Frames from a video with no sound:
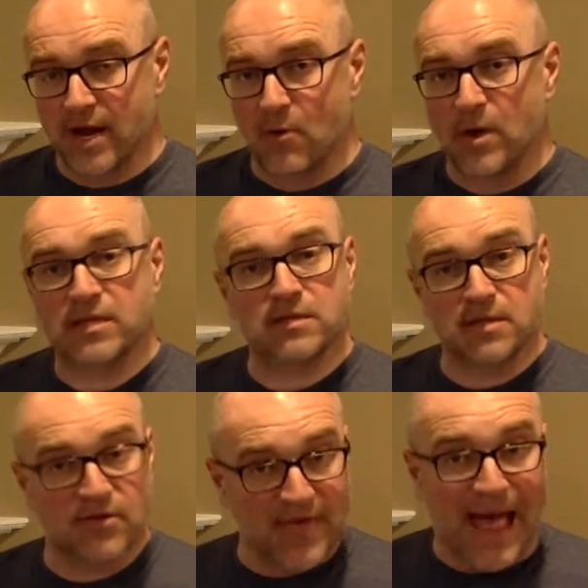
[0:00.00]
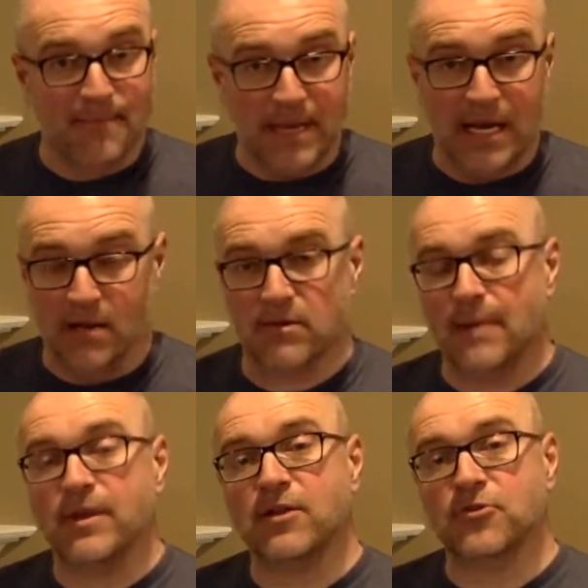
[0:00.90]
Now, what does that mean?
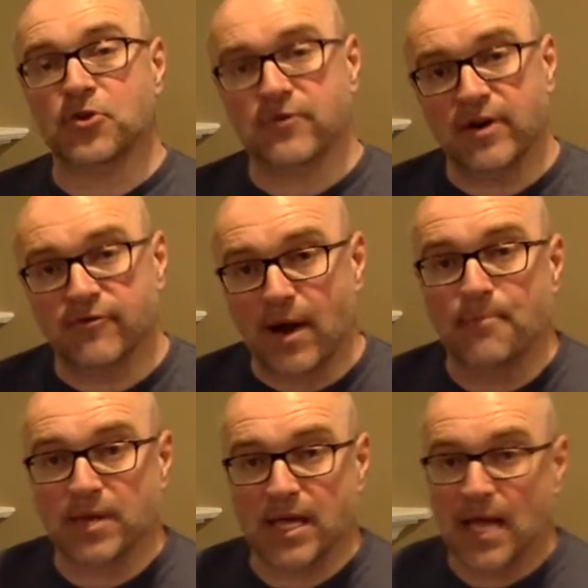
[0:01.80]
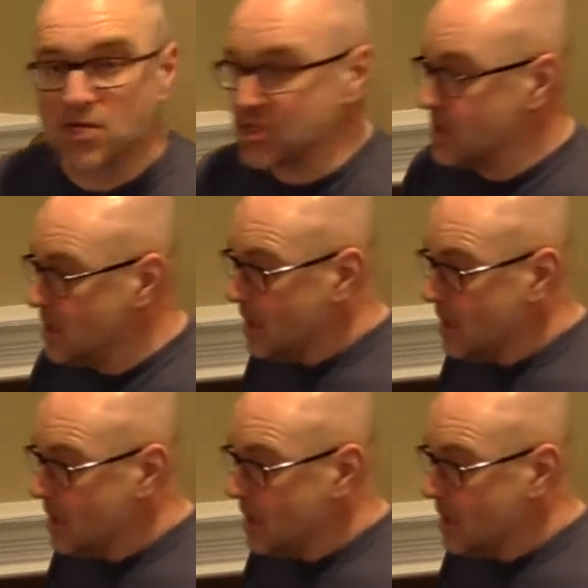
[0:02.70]
Semi-conservative replication